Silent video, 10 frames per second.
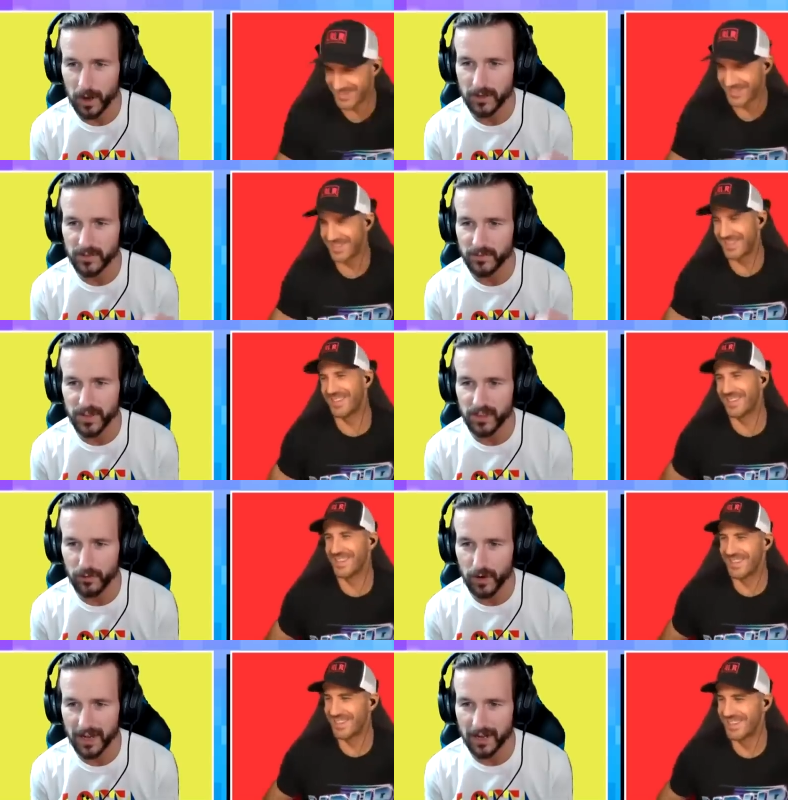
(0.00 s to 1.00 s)
Speaker 1: was in fifth
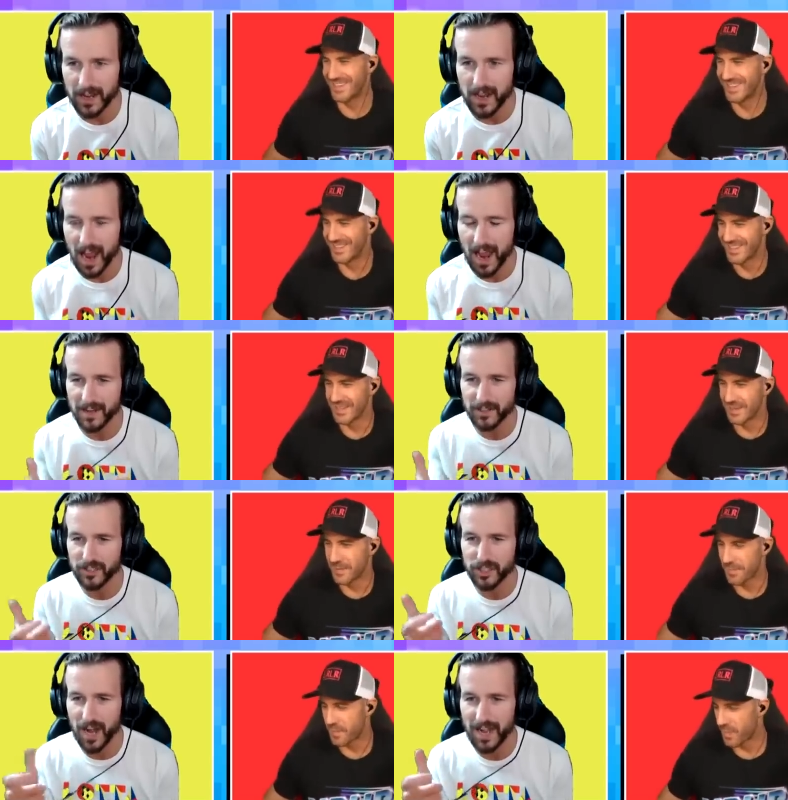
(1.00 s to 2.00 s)
grade, I had
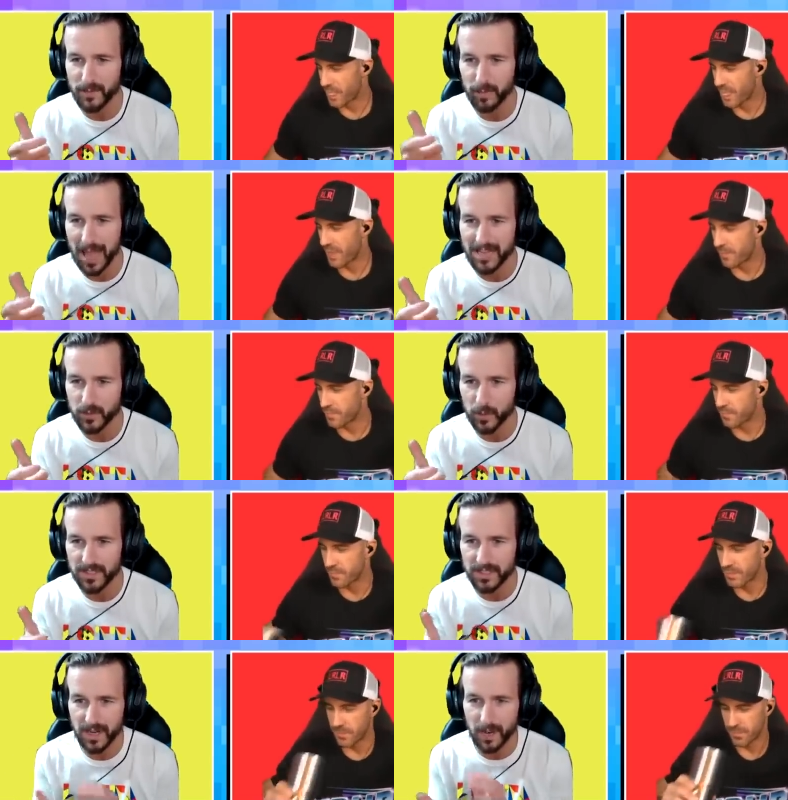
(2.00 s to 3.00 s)
a shiny
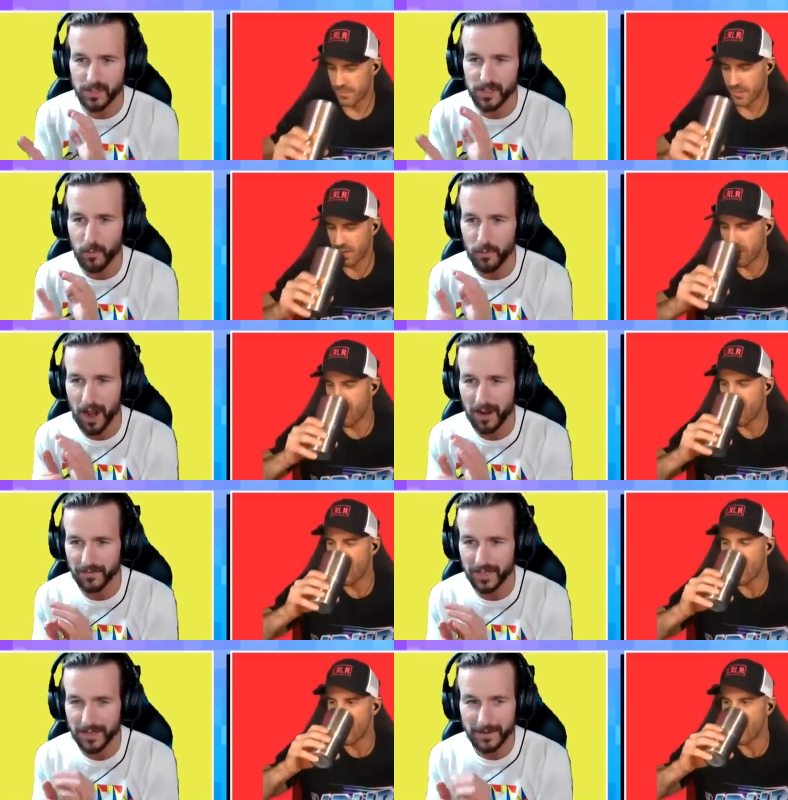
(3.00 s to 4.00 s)
Blastoise, and I was yeah. so proud
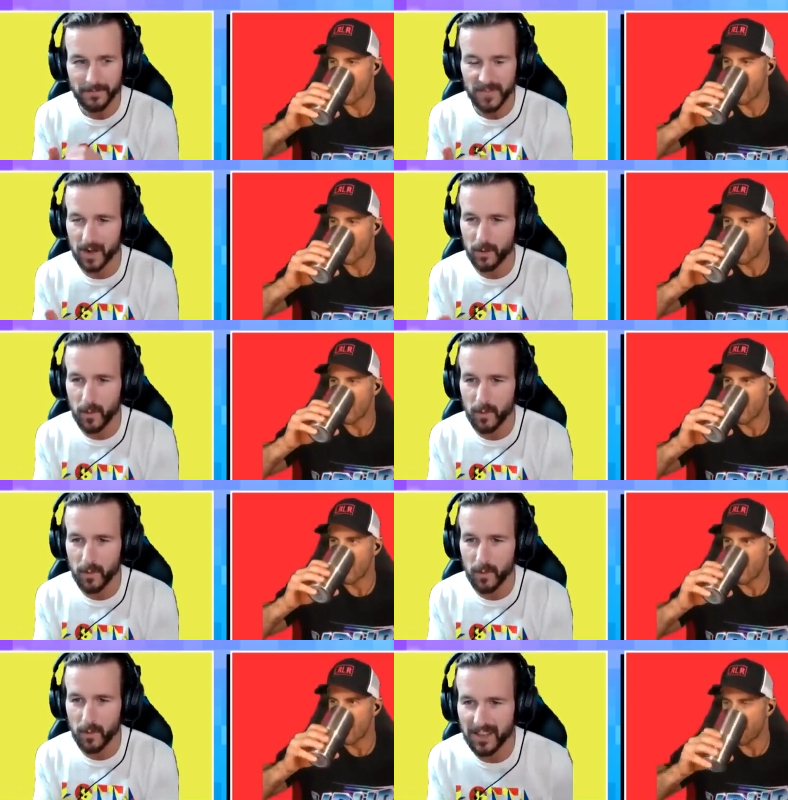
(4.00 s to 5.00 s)
of it. And I remember
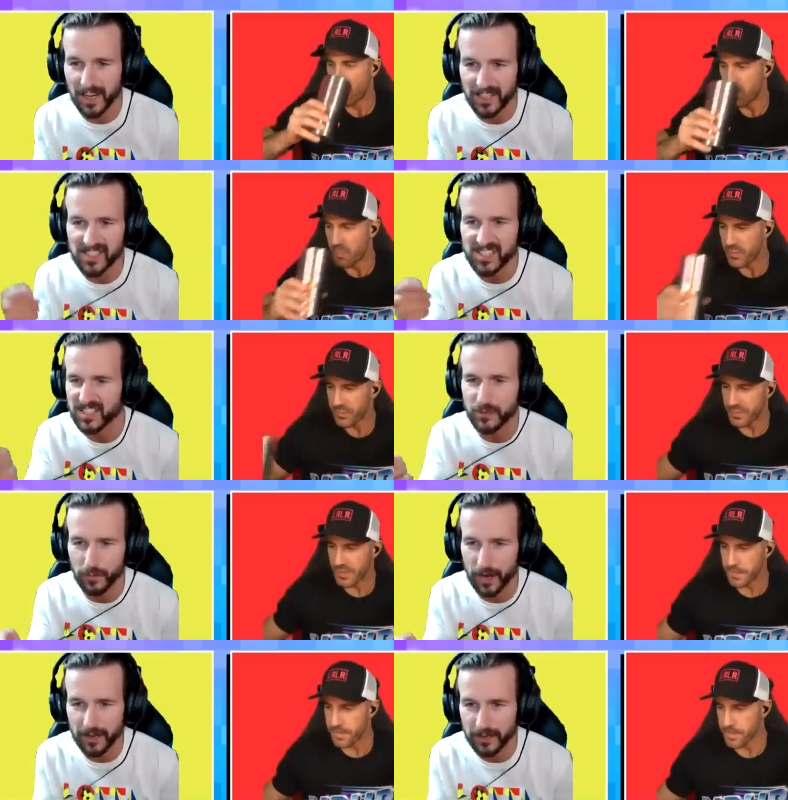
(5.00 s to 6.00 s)
I let like a sixth
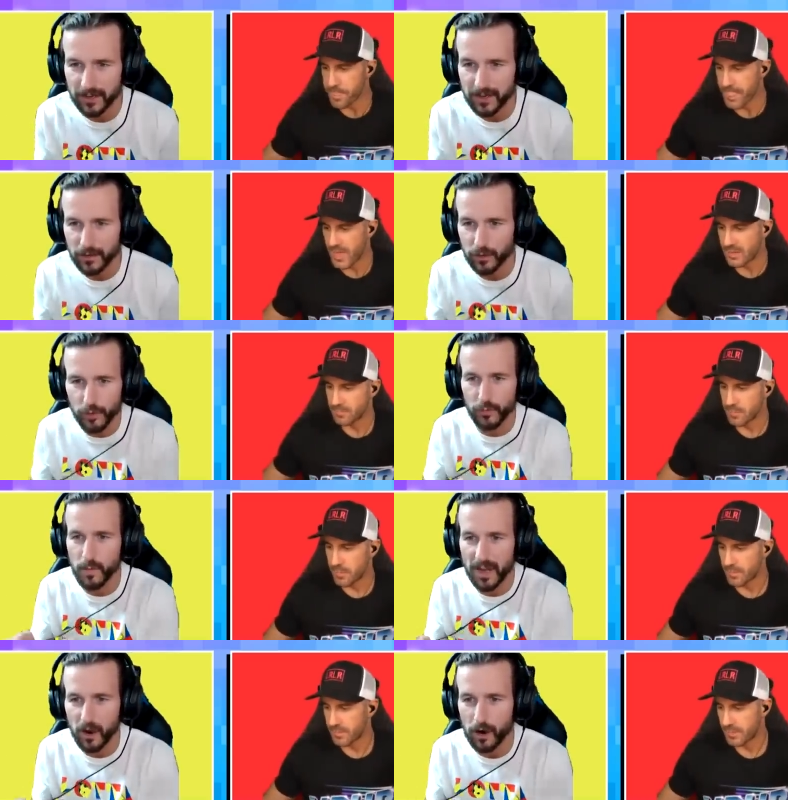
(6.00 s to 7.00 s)
grader look through
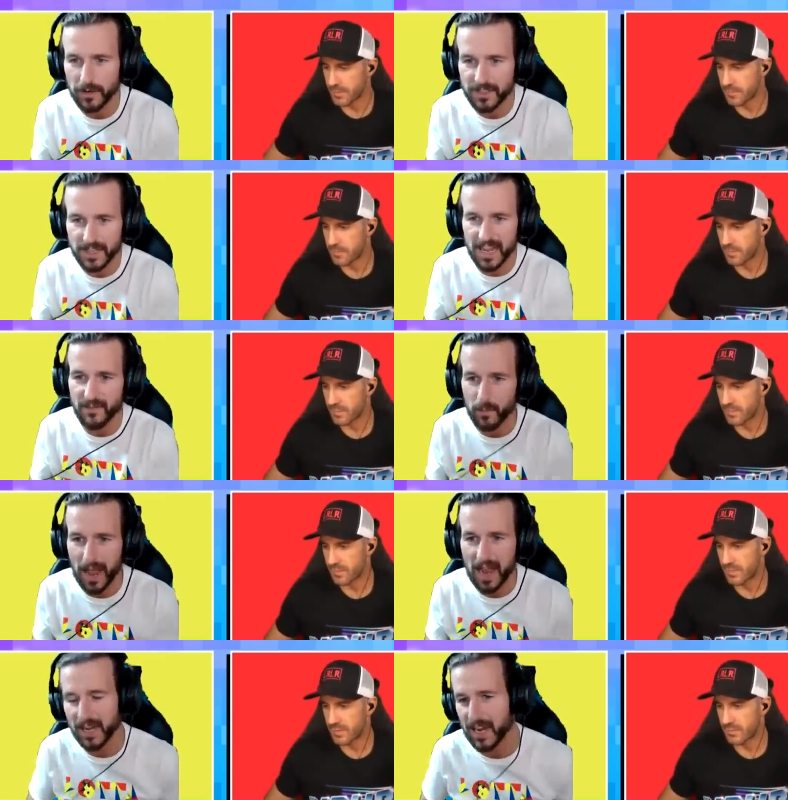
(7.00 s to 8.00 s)
my cards, and he gave them
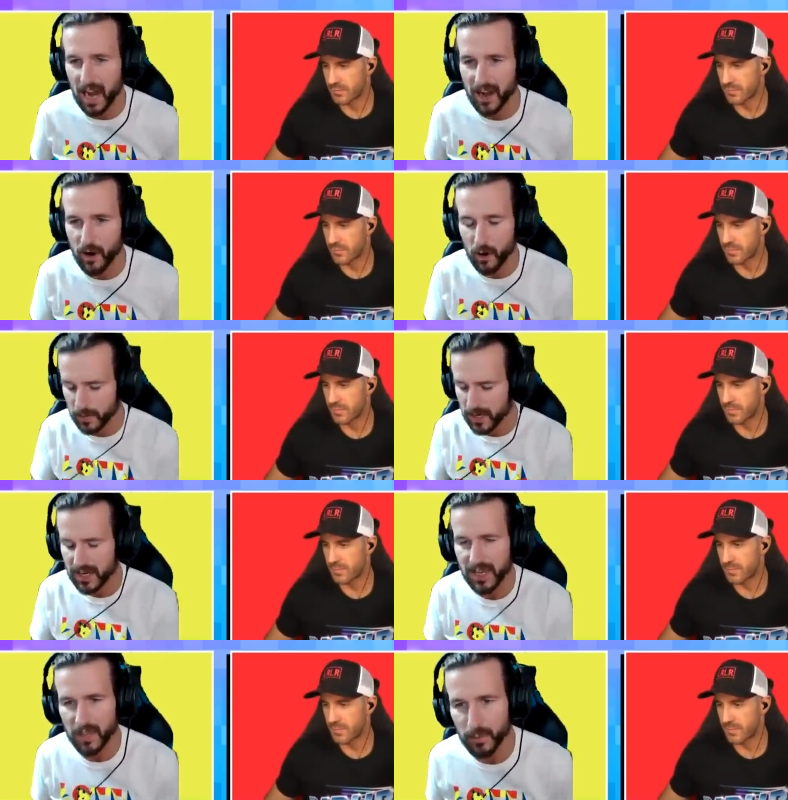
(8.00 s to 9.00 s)
back. And I got home,
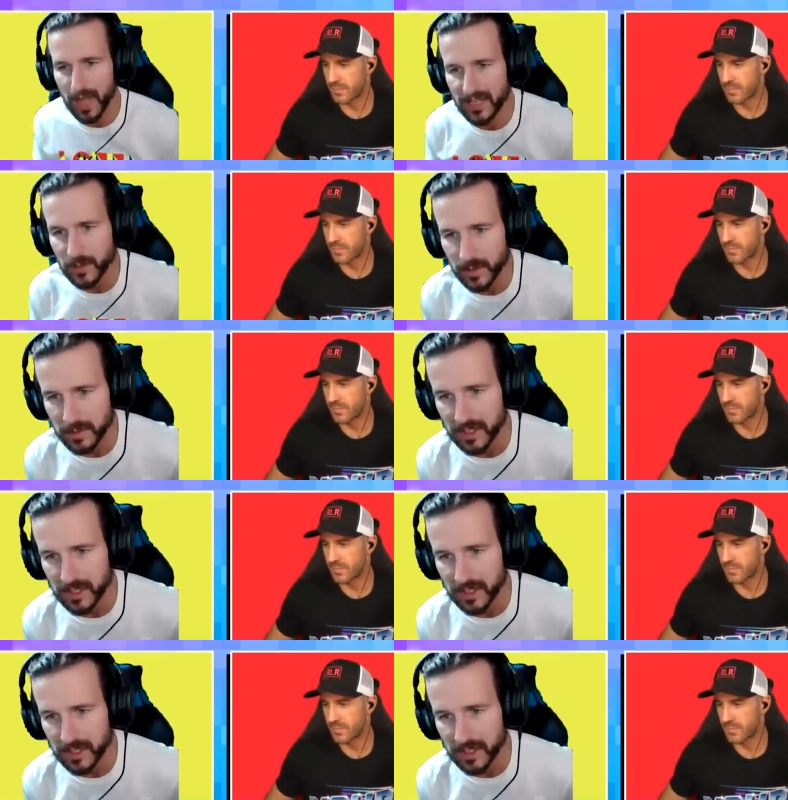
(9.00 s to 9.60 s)
and the Blastoise was